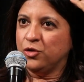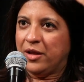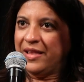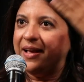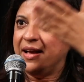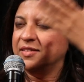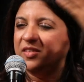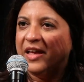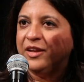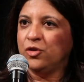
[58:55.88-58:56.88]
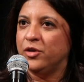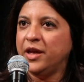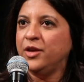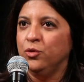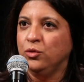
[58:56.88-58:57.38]
like I said
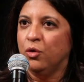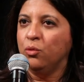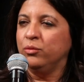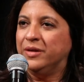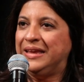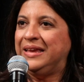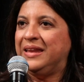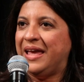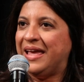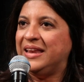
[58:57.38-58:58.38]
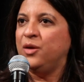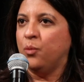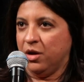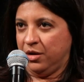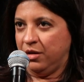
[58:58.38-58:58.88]
today, you don't need
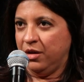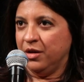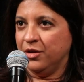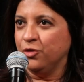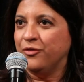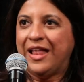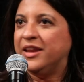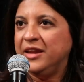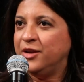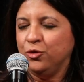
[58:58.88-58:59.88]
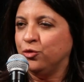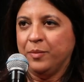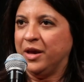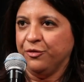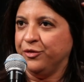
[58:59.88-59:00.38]
anyone to validate you to
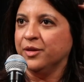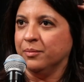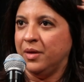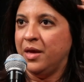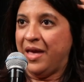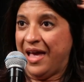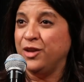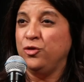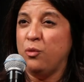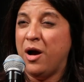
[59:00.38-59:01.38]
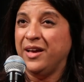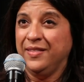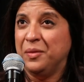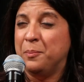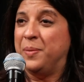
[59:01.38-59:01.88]
make a film. And you are
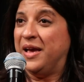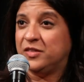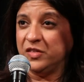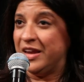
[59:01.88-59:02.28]
in the best